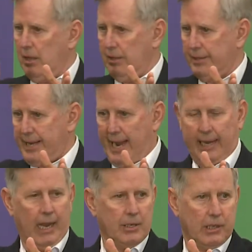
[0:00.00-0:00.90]
The
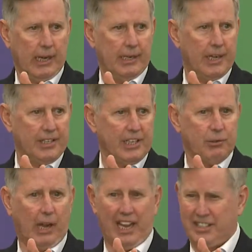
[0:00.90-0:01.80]
Texan's leading us
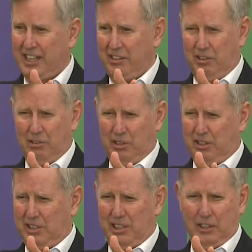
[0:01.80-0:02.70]
this way." I said, You're
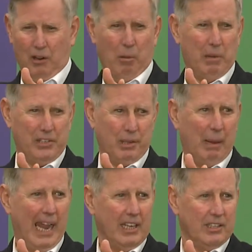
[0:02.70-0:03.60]
going to miss the
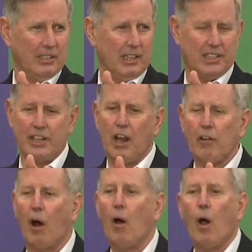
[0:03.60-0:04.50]
base." He said,
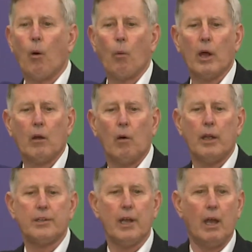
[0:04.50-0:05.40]
No, we're
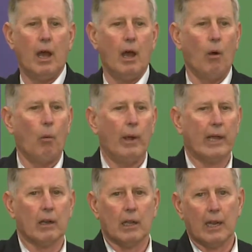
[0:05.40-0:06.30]
going to
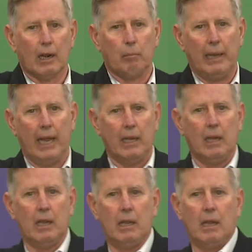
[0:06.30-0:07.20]
wiggle a little bit
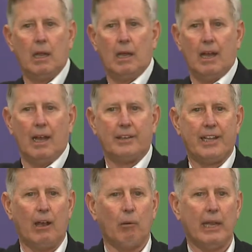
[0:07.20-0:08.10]

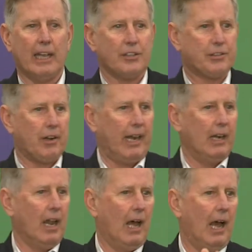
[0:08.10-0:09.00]
until we get straight
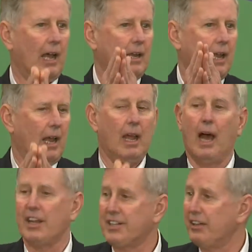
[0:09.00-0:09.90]
in line."
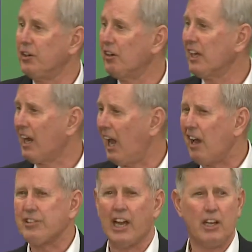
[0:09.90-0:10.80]
I said, "You're in the
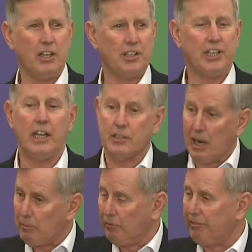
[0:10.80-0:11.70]
clouds. How can you see?" He said,
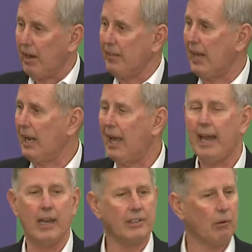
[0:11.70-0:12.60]
"I'm going to follow that
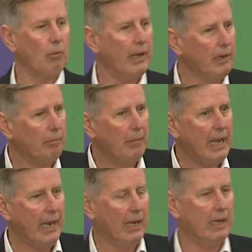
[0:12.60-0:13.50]
line." I said, "Wait a
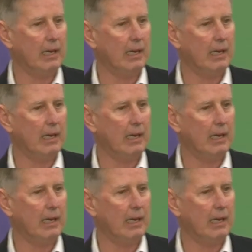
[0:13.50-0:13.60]
minute."